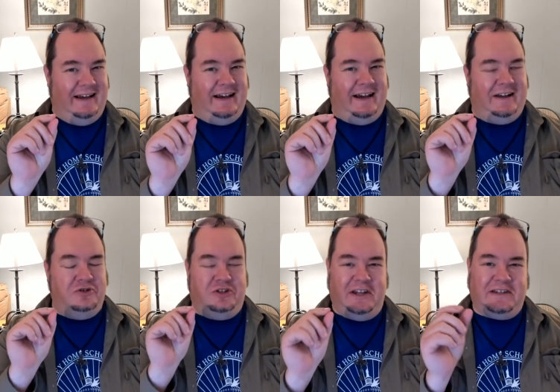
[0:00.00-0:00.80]
uh,
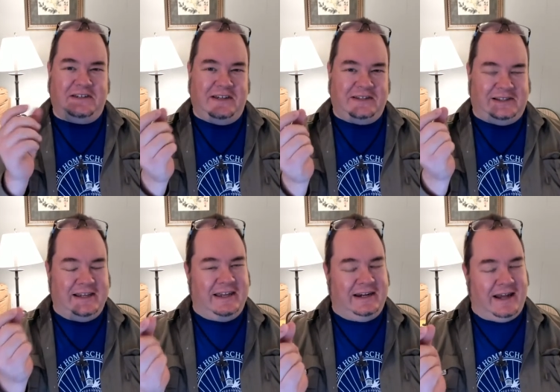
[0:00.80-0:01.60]
Jesus is
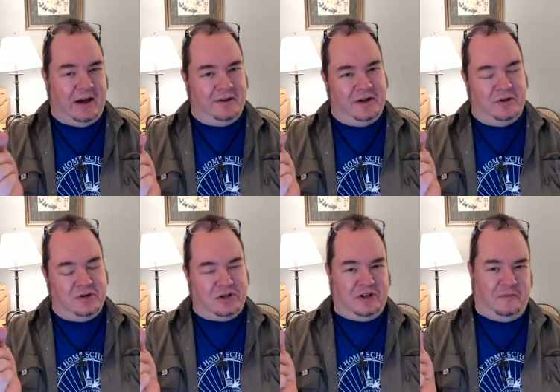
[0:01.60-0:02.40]
linking now the
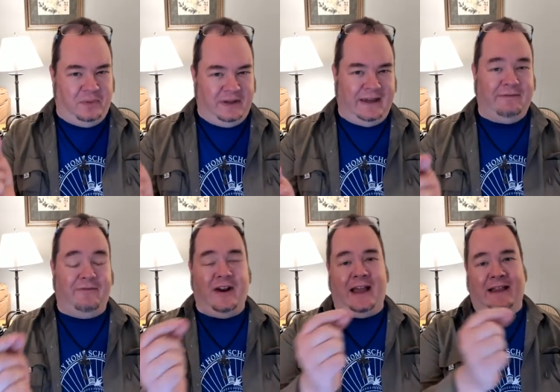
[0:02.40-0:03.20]
notion of being
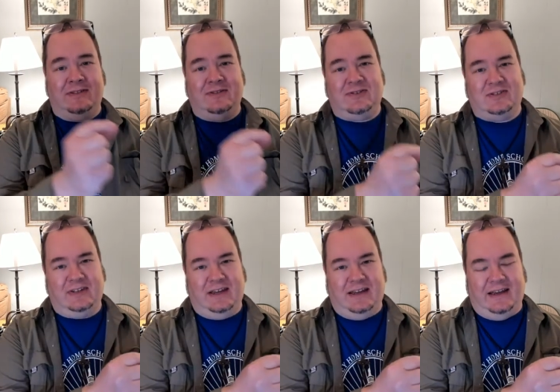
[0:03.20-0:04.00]
friends
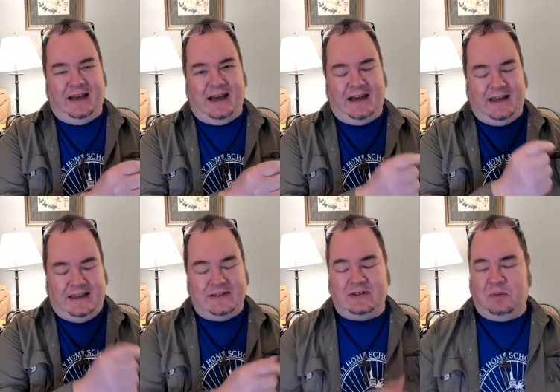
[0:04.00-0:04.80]
uh,
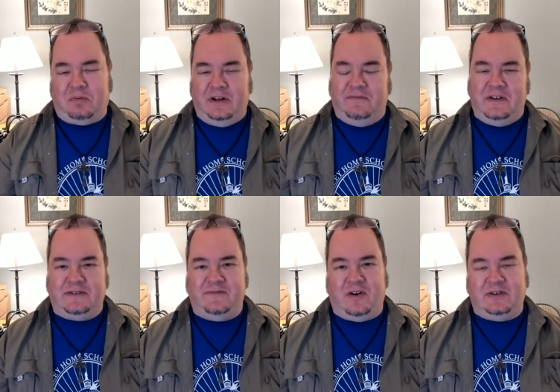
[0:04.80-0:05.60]
into the previous
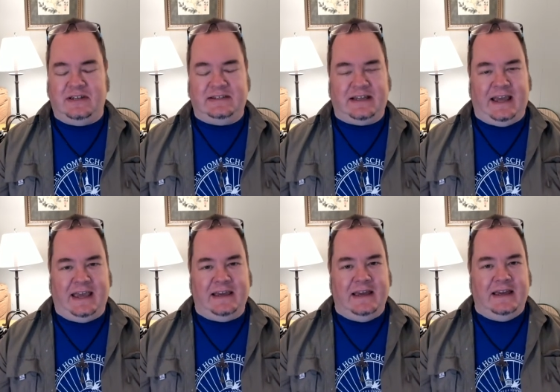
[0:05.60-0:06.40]
verse. He's
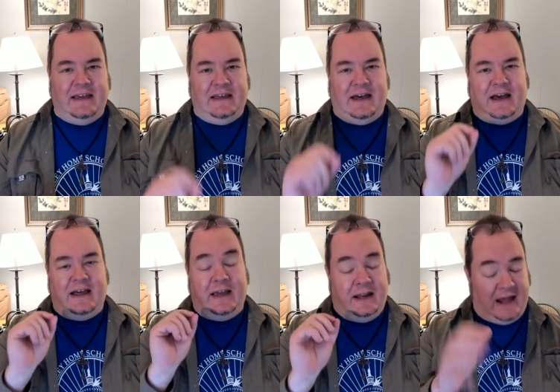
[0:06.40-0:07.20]
saying, uh,
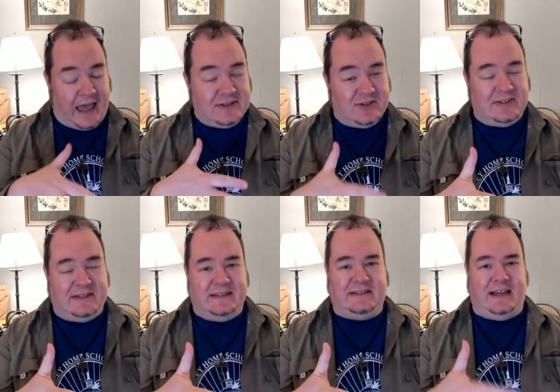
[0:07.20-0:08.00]
in essence,
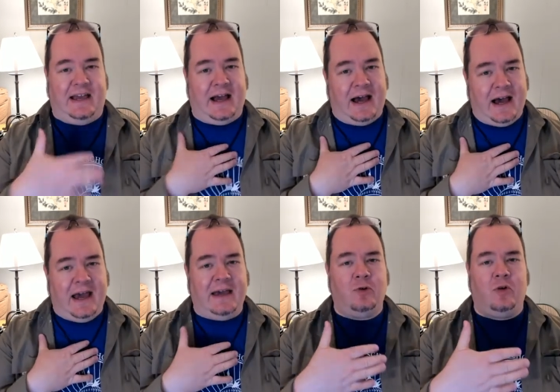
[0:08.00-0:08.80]
he's saying,
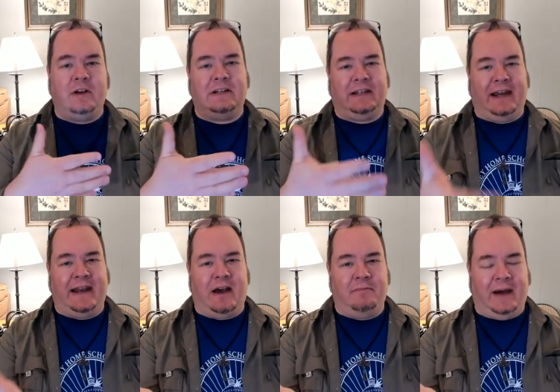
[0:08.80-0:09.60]
I am going to lay
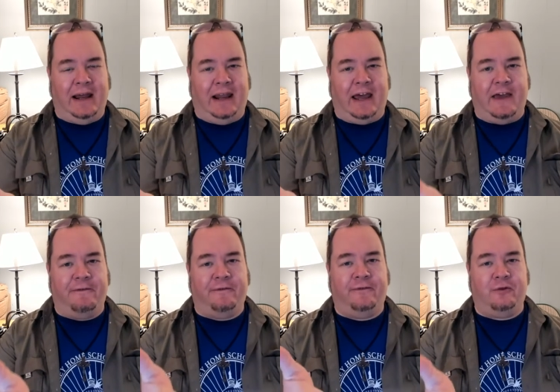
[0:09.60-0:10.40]
down my life
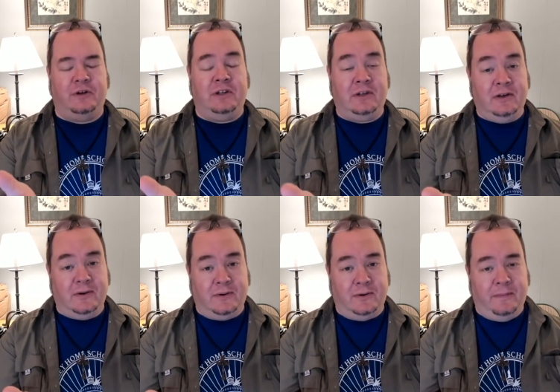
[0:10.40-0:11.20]
for
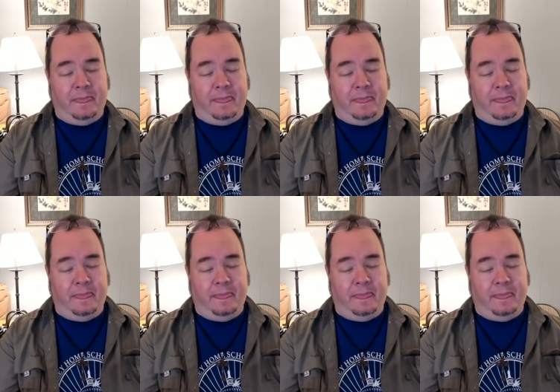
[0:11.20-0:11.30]
you